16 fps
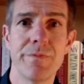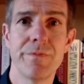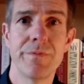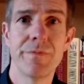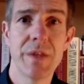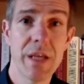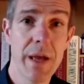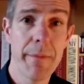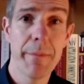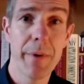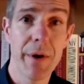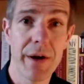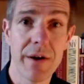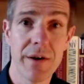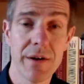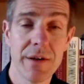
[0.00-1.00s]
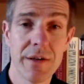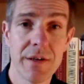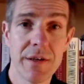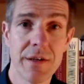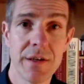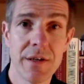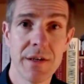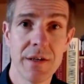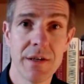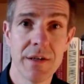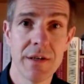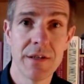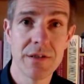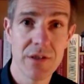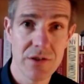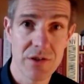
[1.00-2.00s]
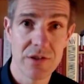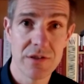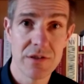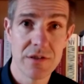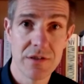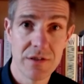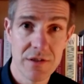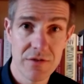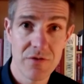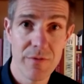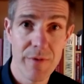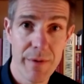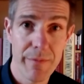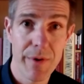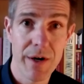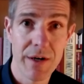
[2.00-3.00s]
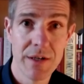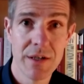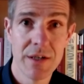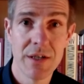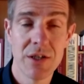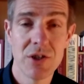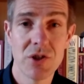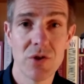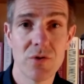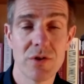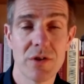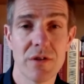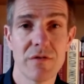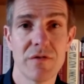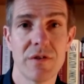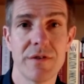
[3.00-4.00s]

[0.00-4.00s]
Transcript: The empire doesn't remember Joseph.